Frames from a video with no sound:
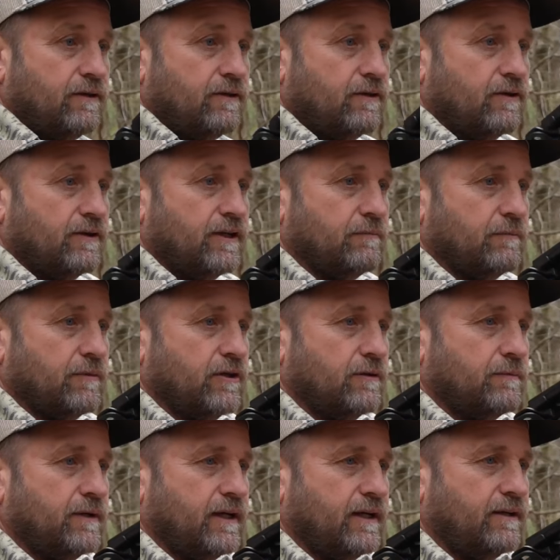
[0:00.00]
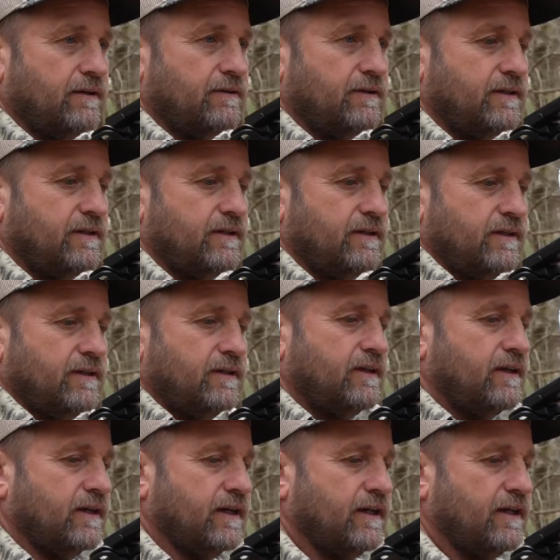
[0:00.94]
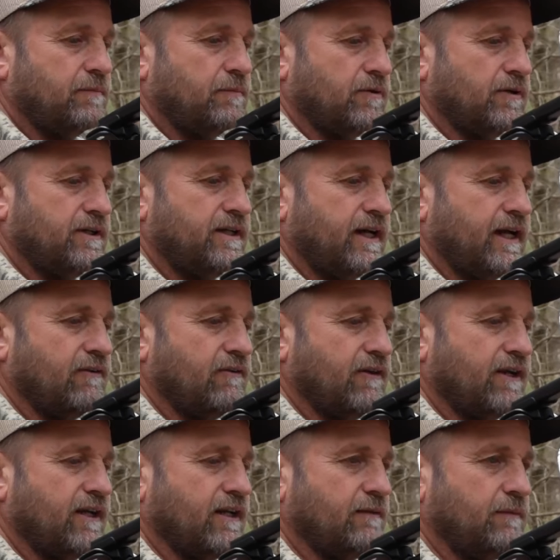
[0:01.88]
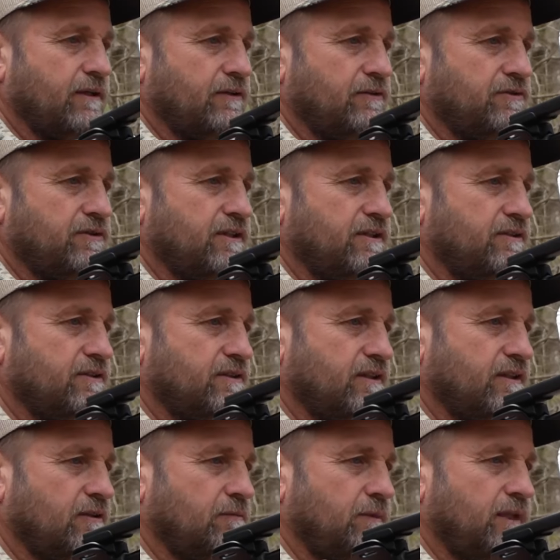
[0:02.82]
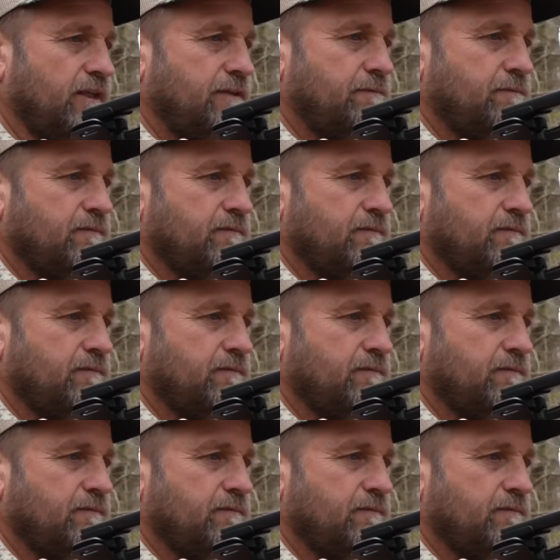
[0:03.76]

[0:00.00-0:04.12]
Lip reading: And then up and down. I got it pretty tight right now. Let me loosen it just a little bit.